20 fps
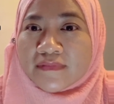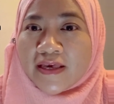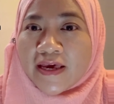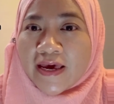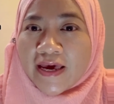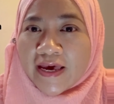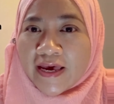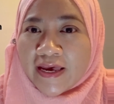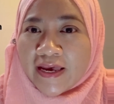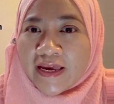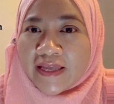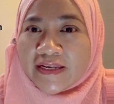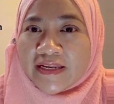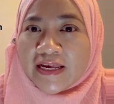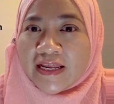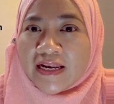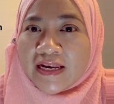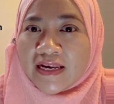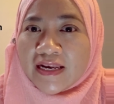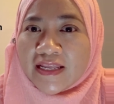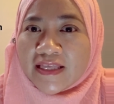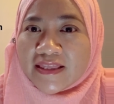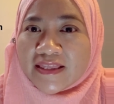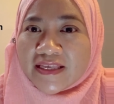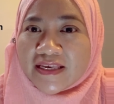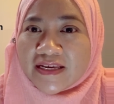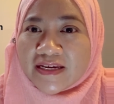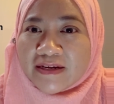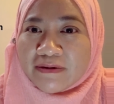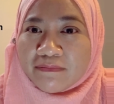And
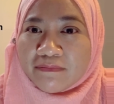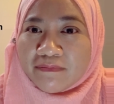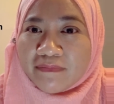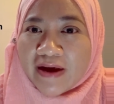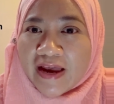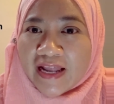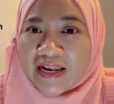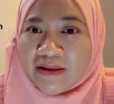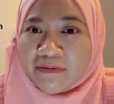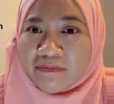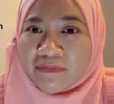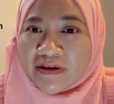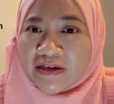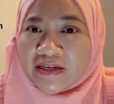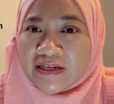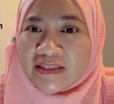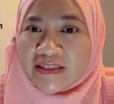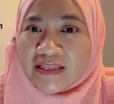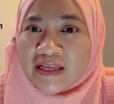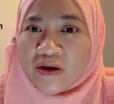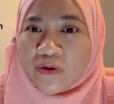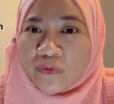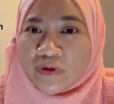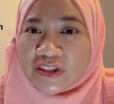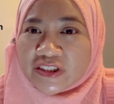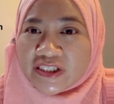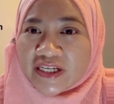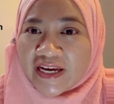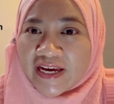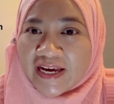lithium element, which
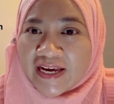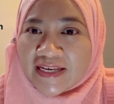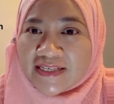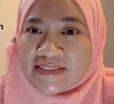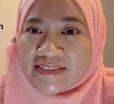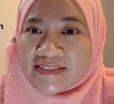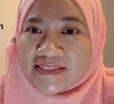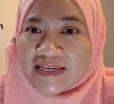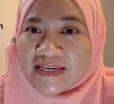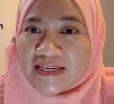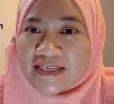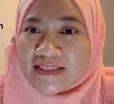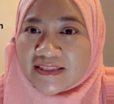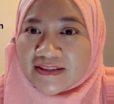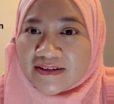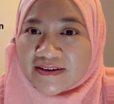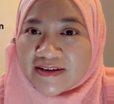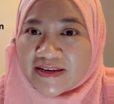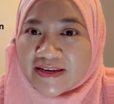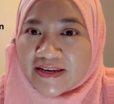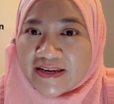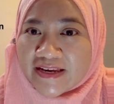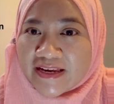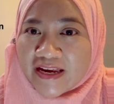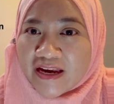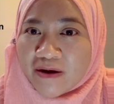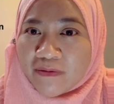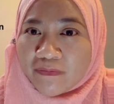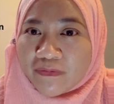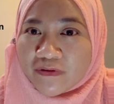has 3
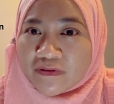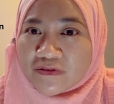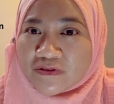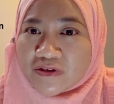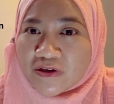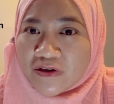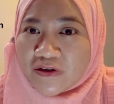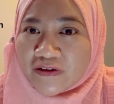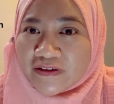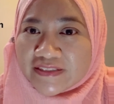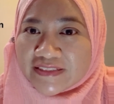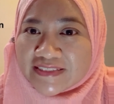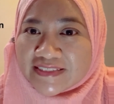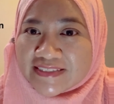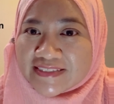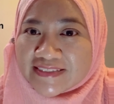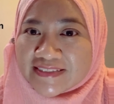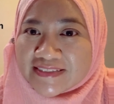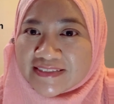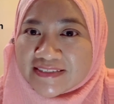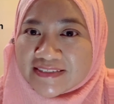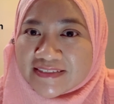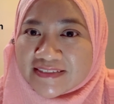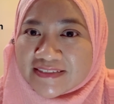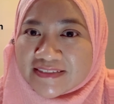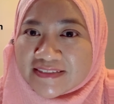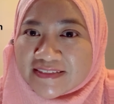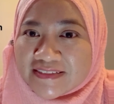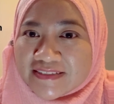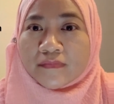protons.
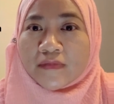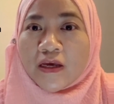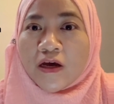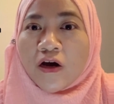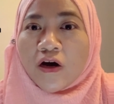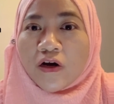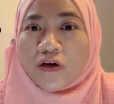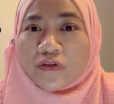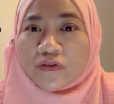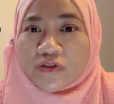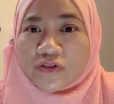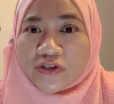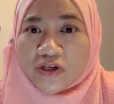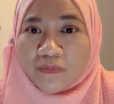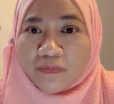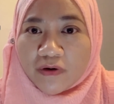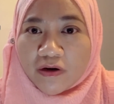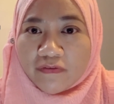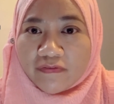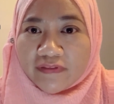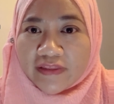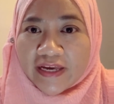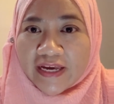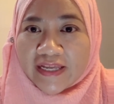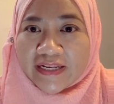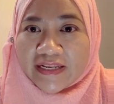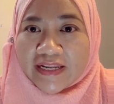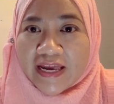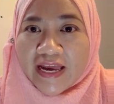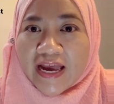On top of that,
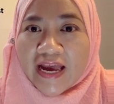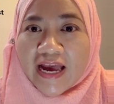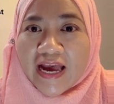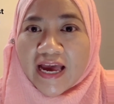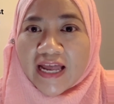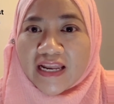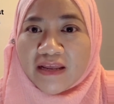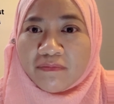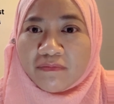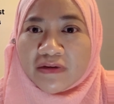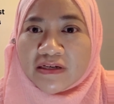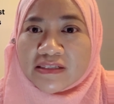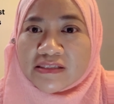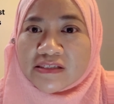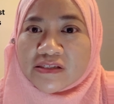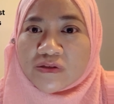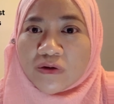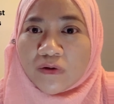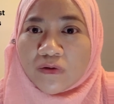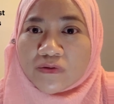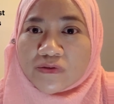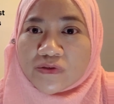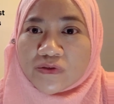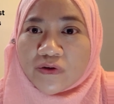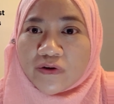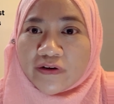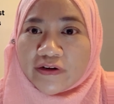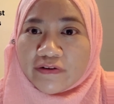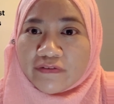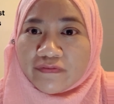elements also
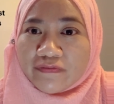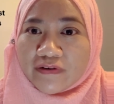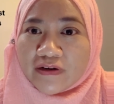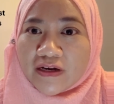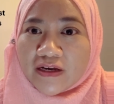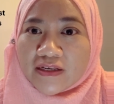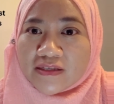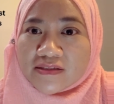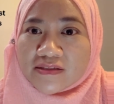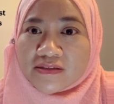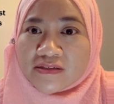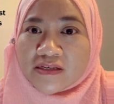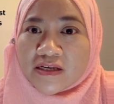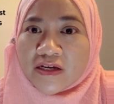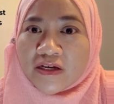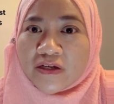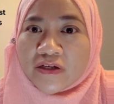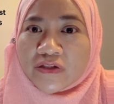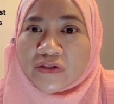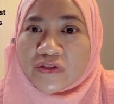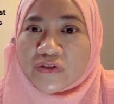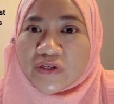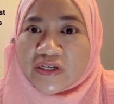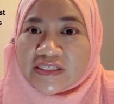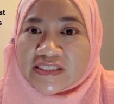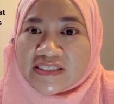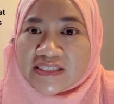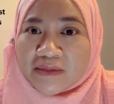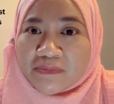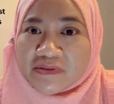refers to a
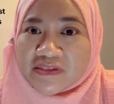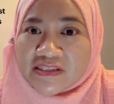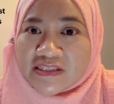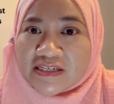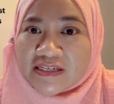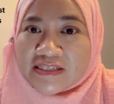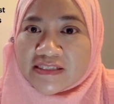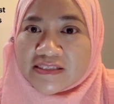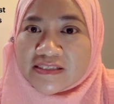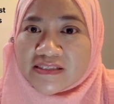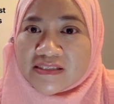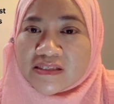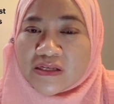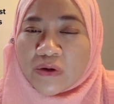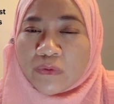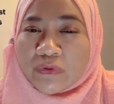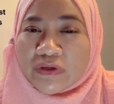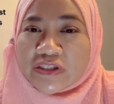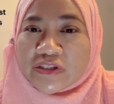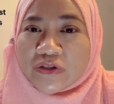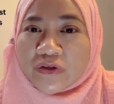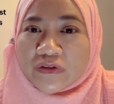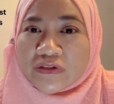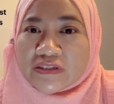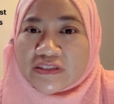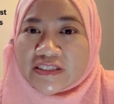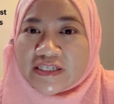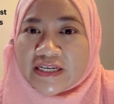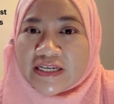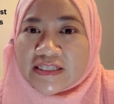substance which
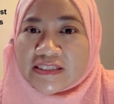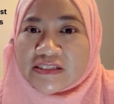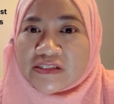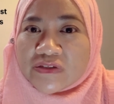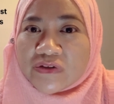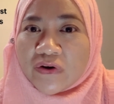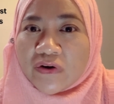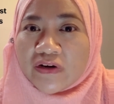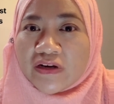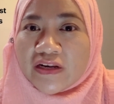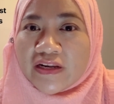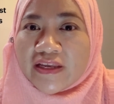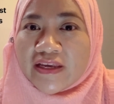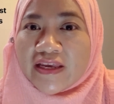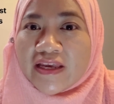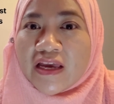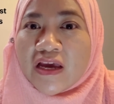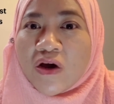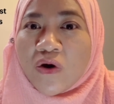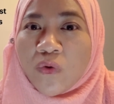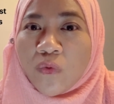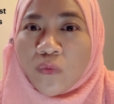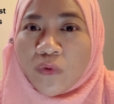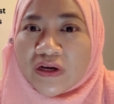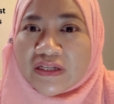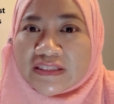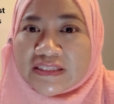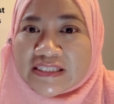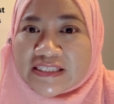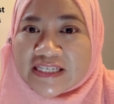contains only
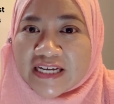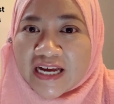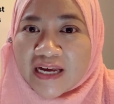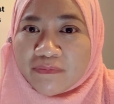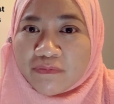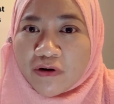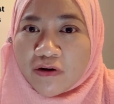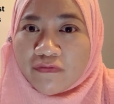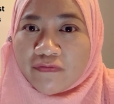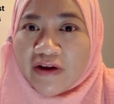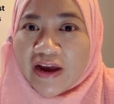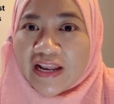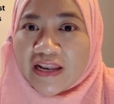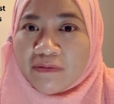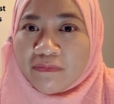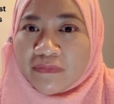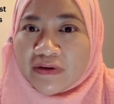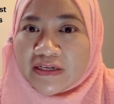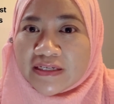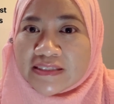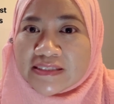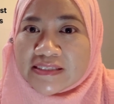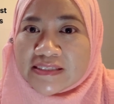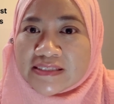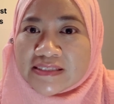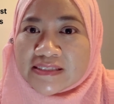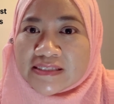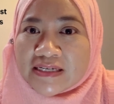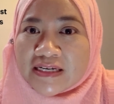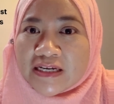one type of elements
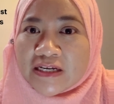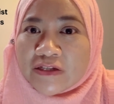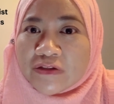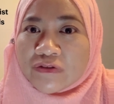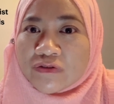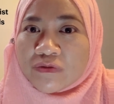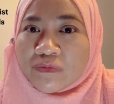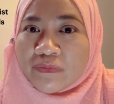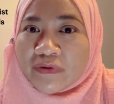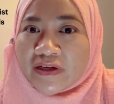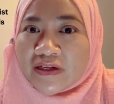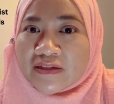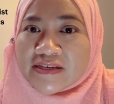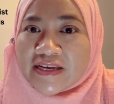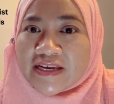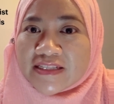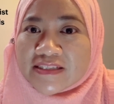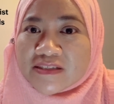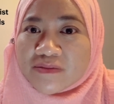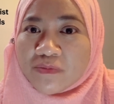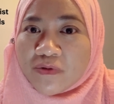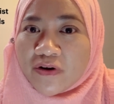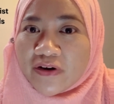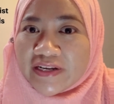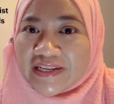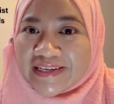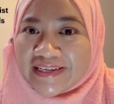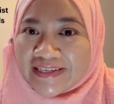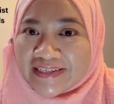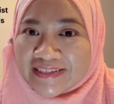to build its
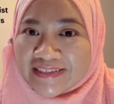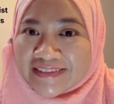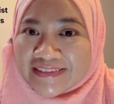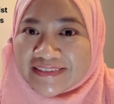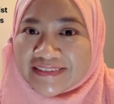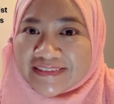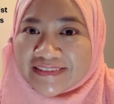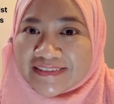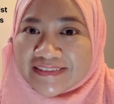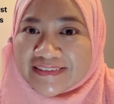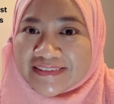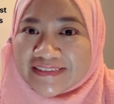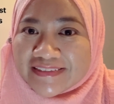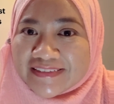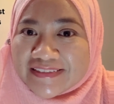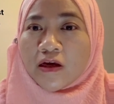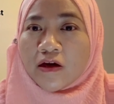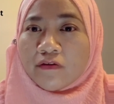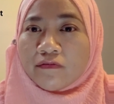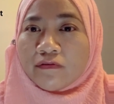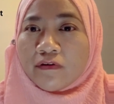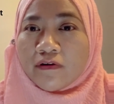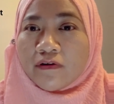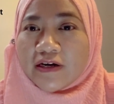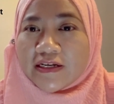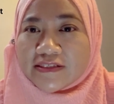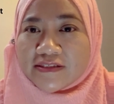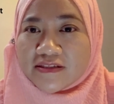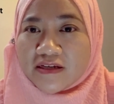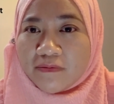body. For
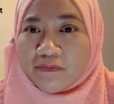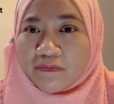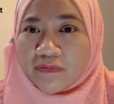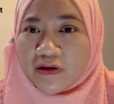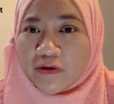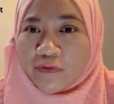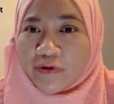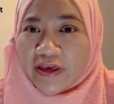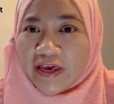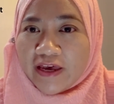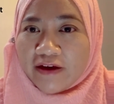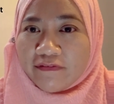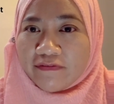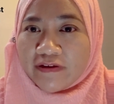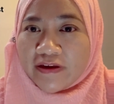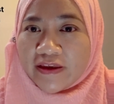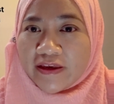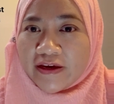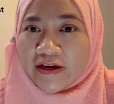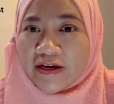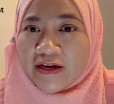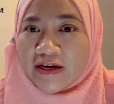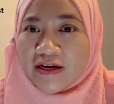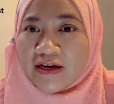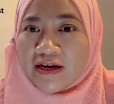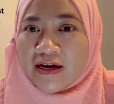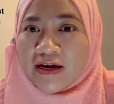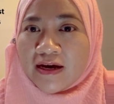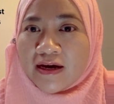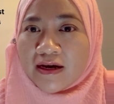example, we have here
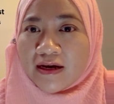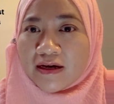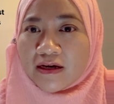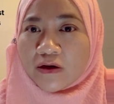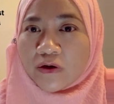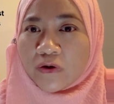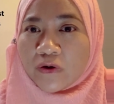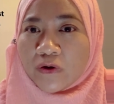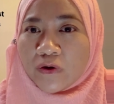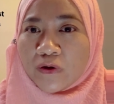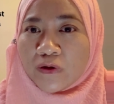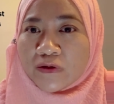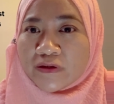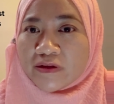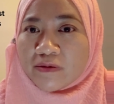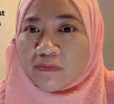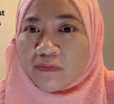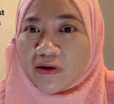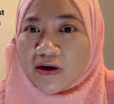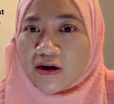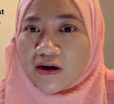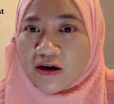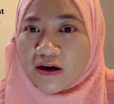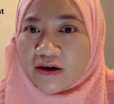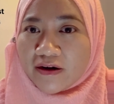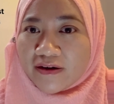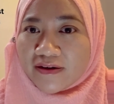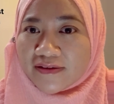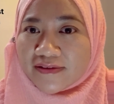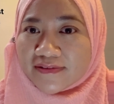a gold bar,
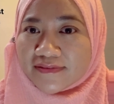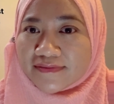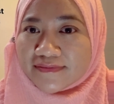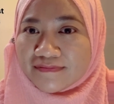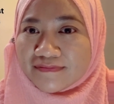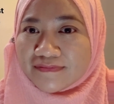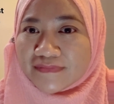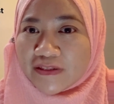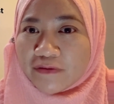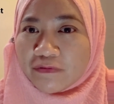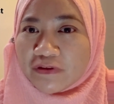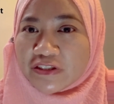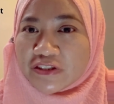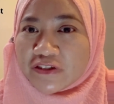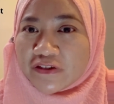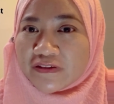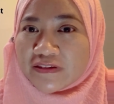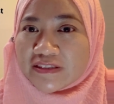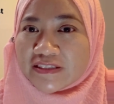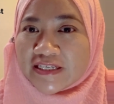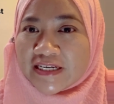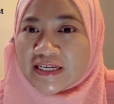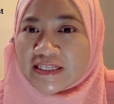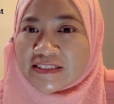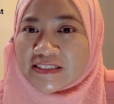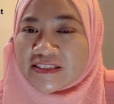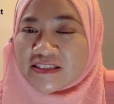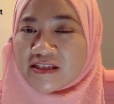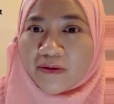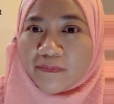which
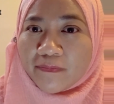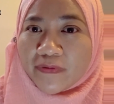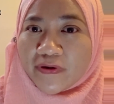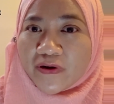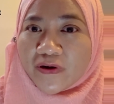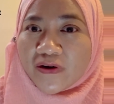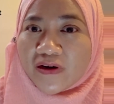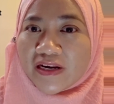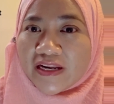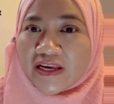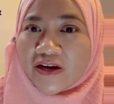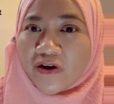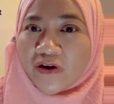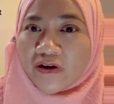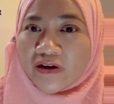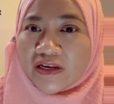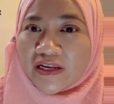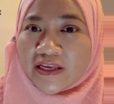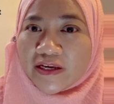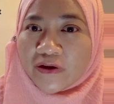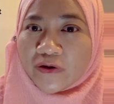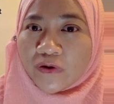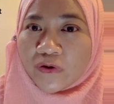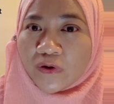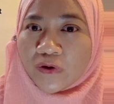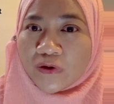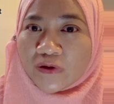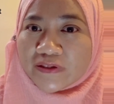contains purely only gold